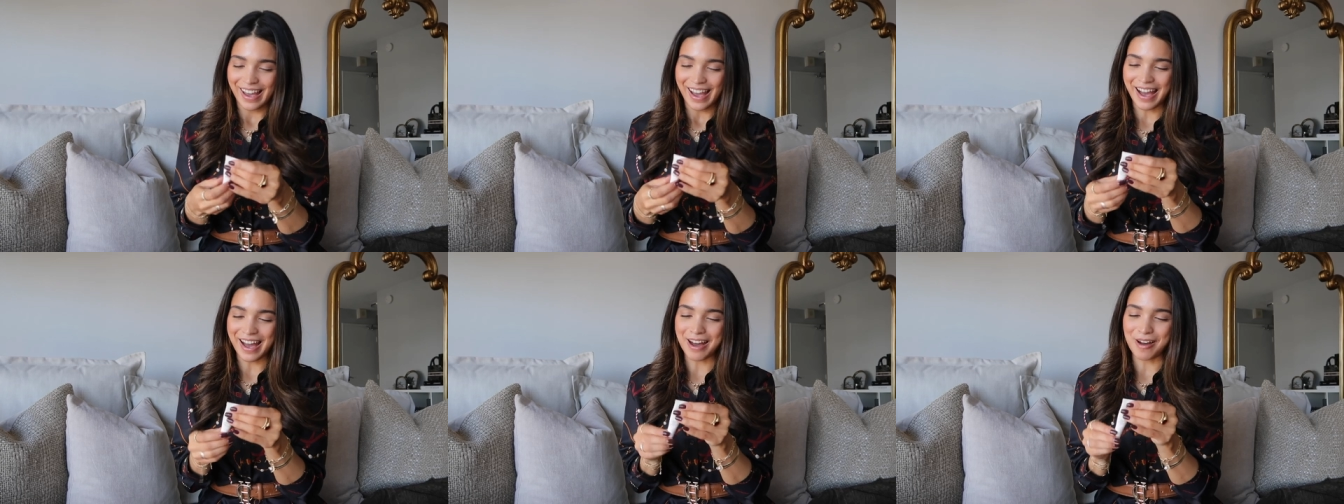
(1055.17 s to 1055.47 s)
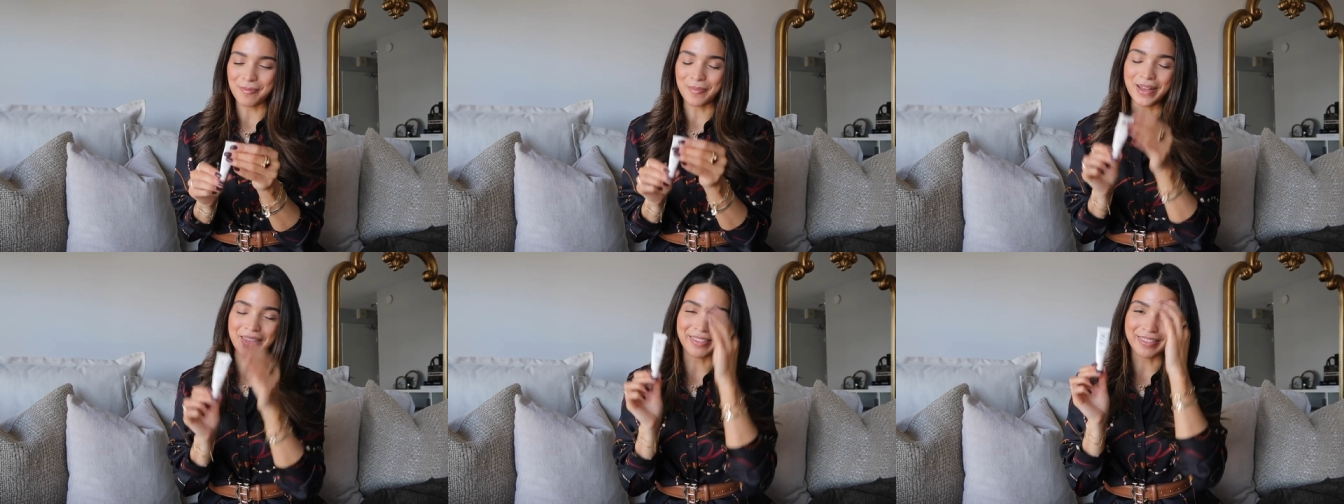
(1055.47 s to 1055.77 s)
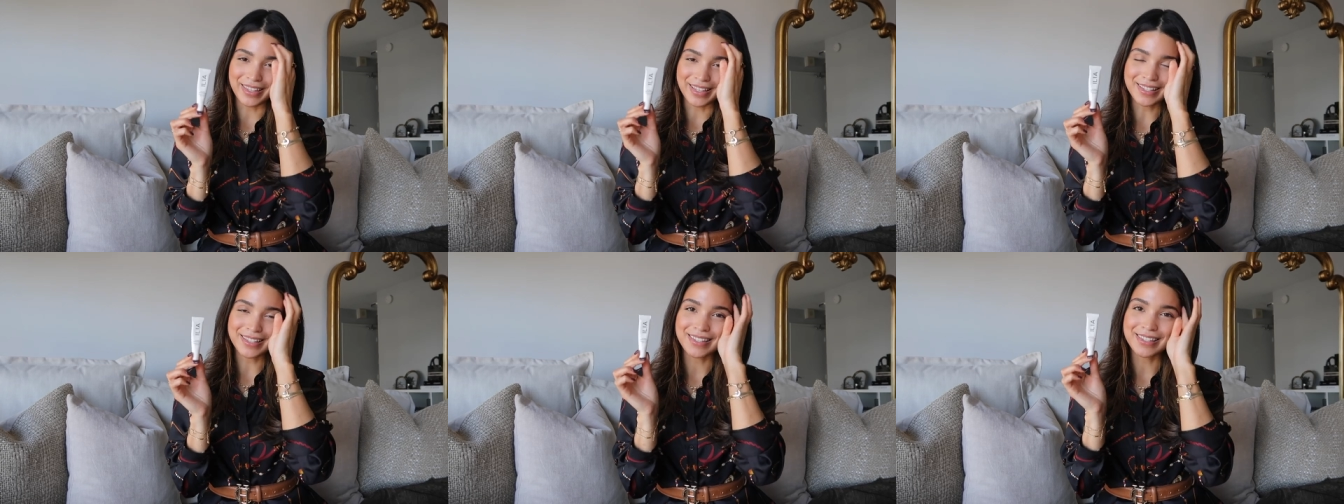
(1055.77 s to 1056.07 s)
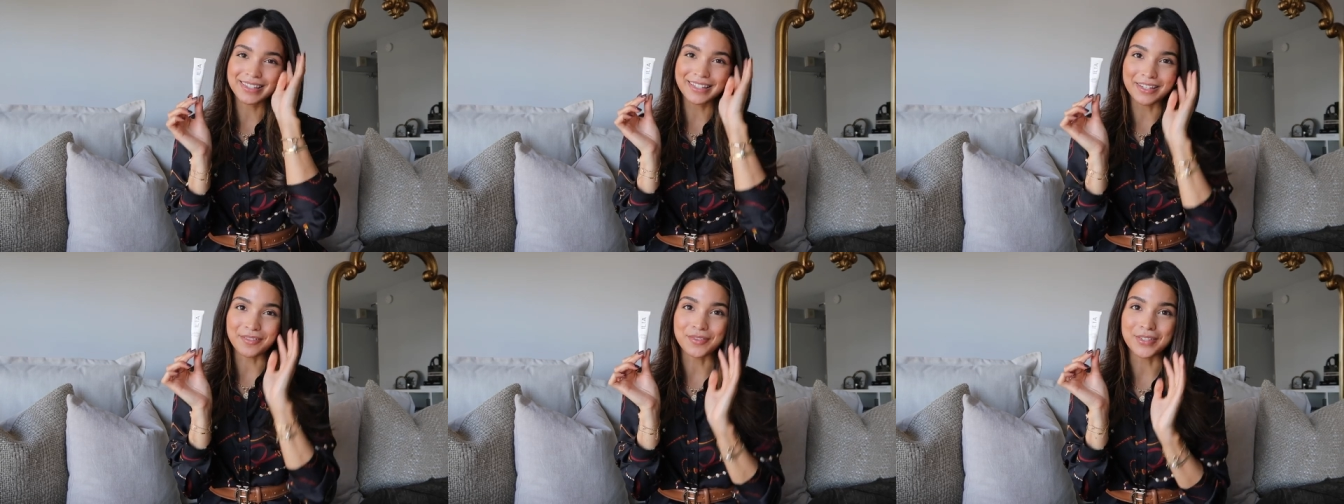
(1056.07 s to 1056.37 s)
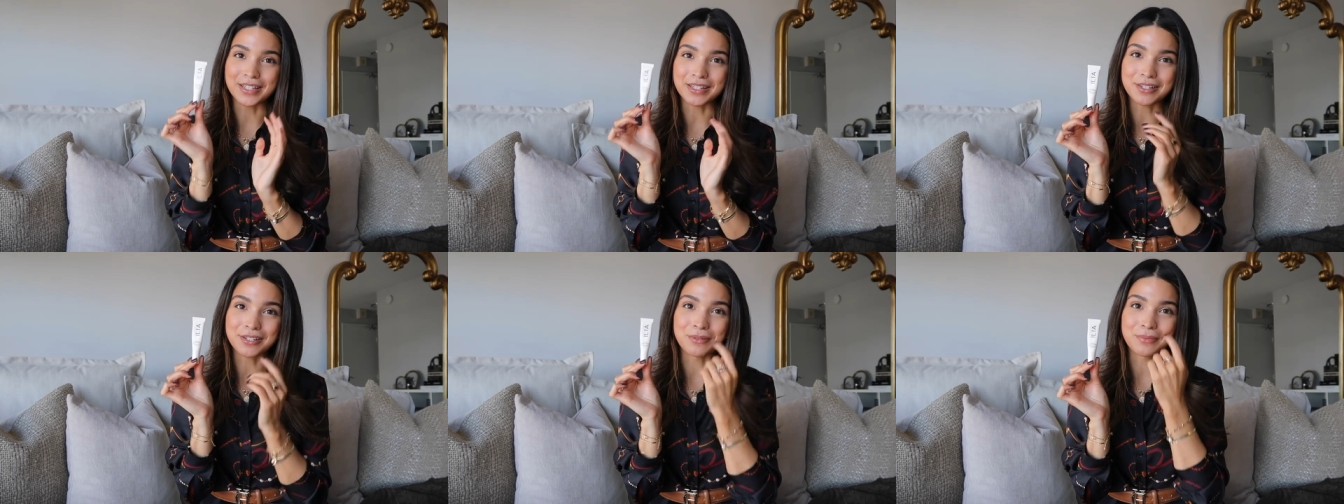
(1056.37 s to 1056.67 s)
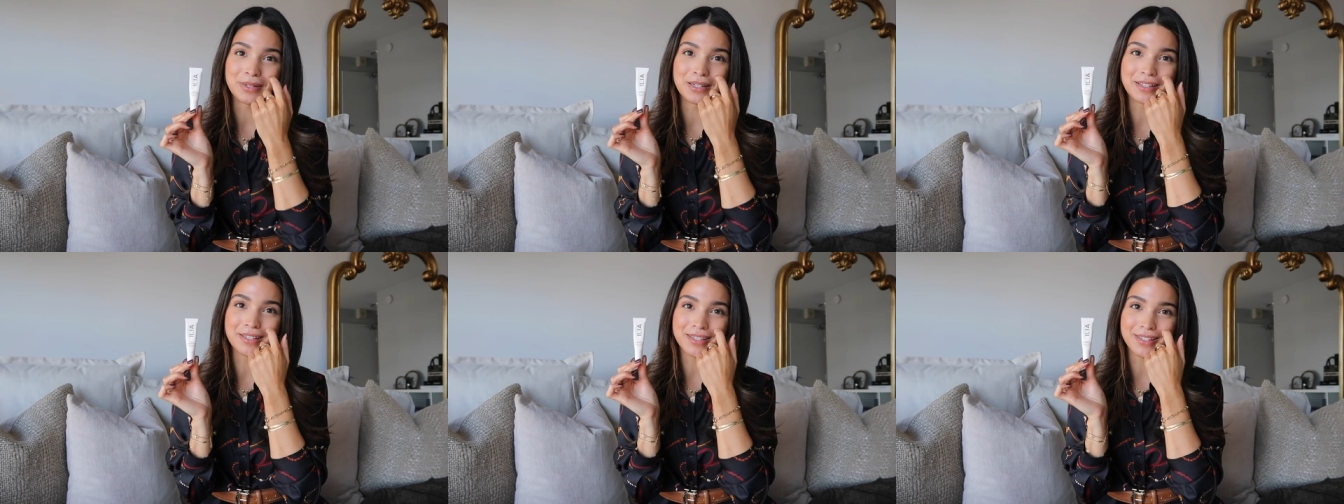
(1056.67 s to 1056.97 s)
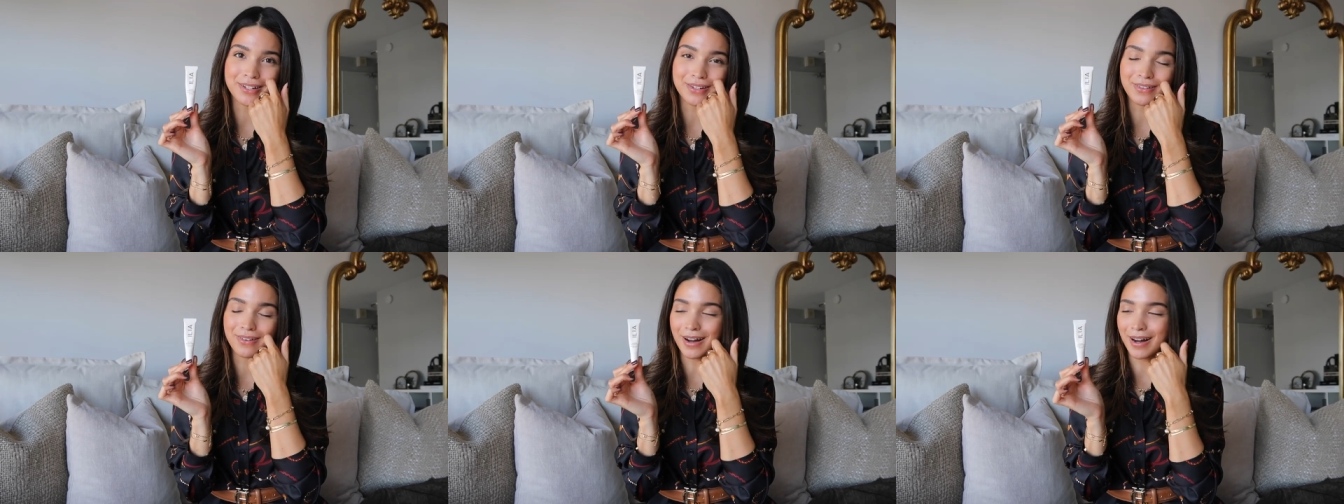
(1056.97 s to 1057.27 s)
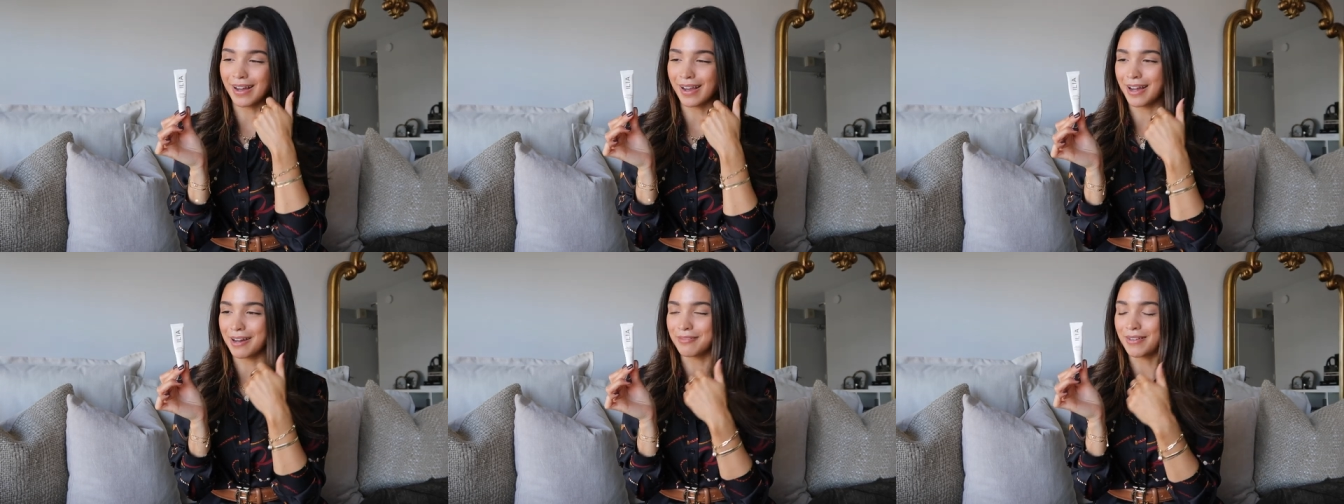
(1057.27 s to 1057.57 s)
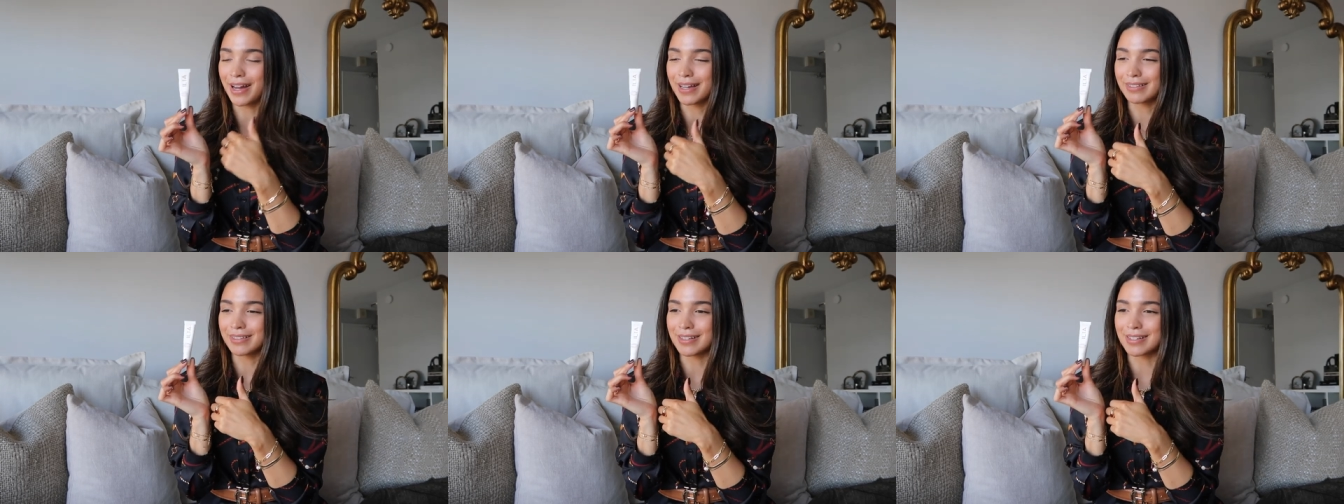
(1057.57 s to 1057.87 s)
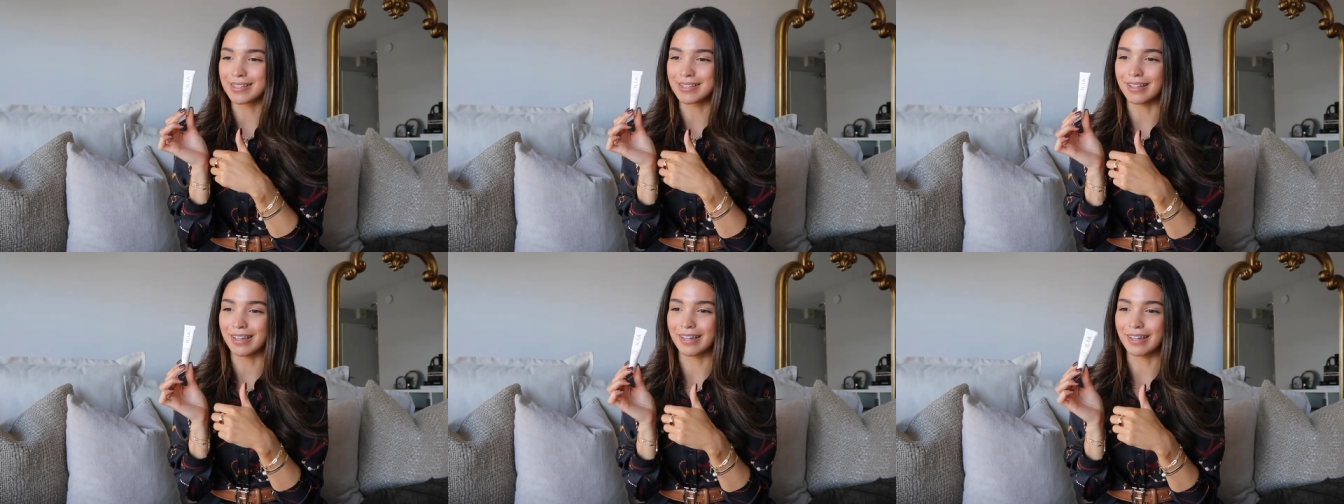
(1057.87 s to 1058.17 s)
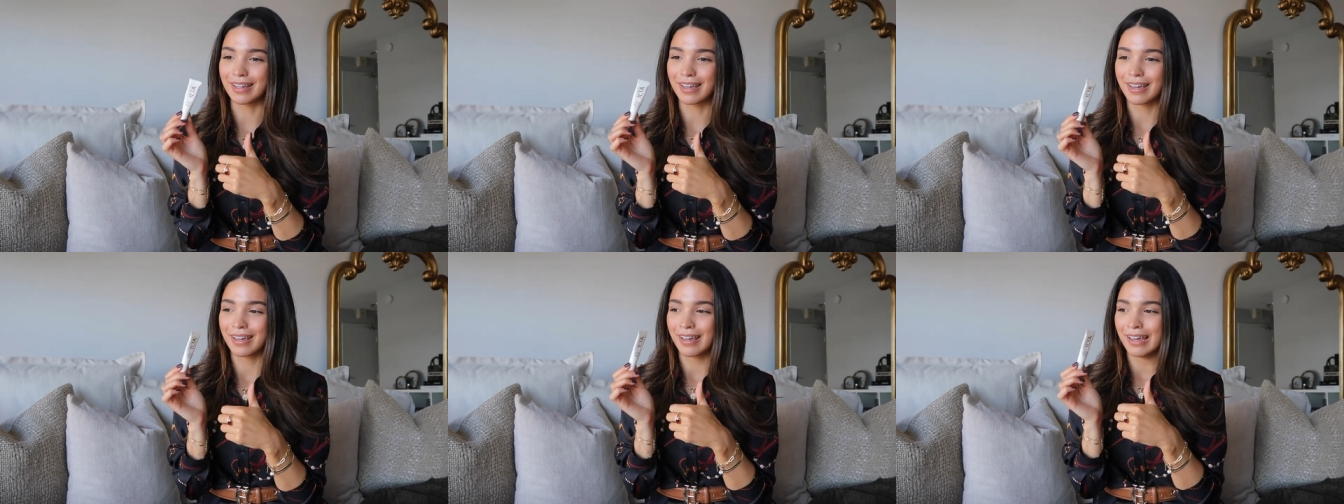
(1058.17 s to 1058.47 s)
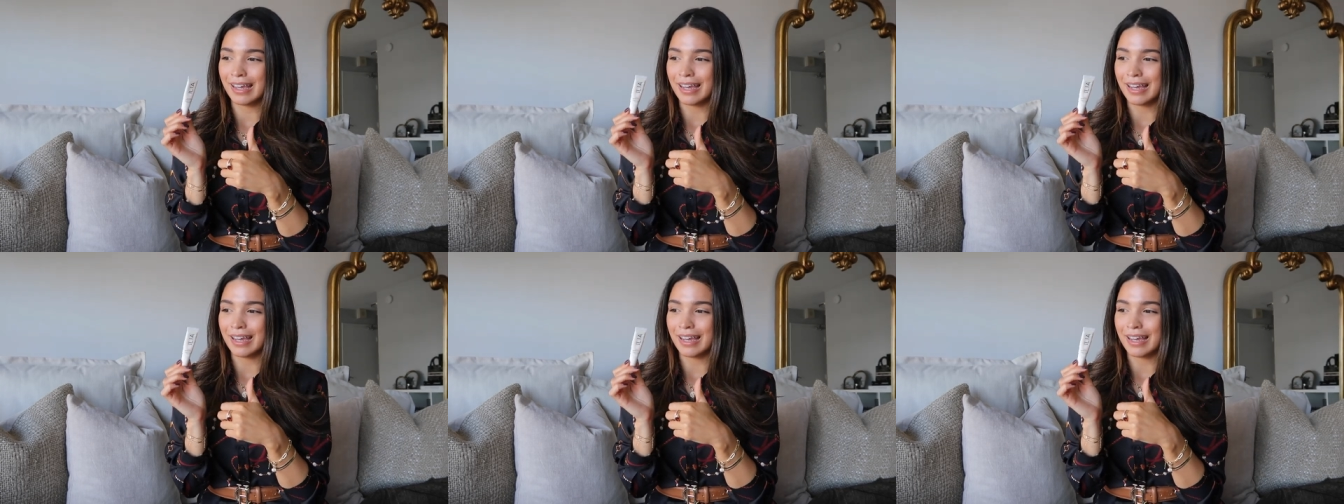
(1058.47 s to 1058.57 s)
Um, this gives it to me. So I have had this like